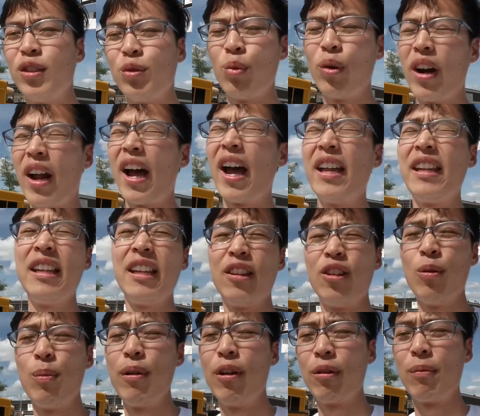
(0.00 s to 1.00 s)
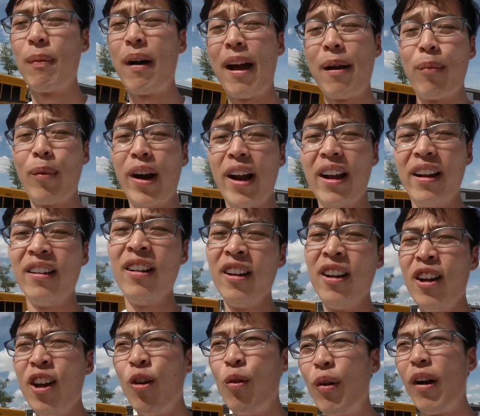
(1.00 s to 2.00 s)
It's what I did to build my
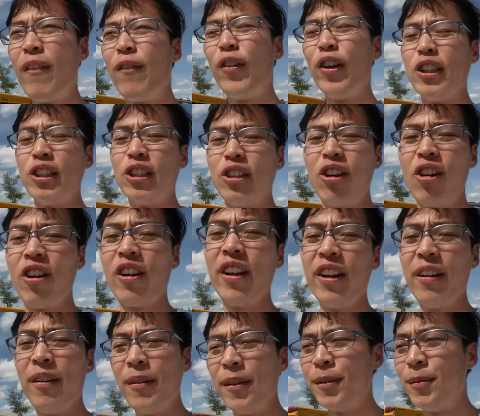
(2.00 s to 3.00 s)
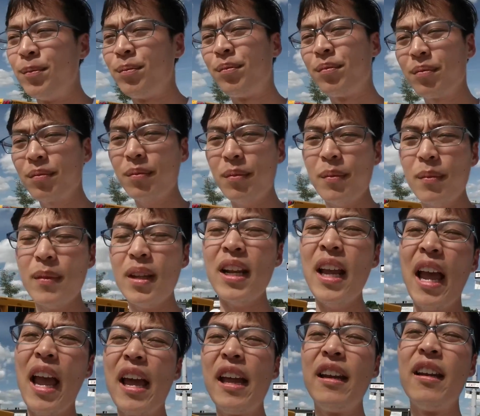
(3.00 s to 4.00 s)
brand when I first started.
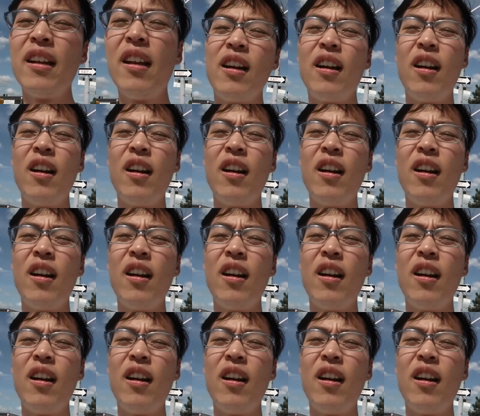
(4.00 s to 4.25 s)
And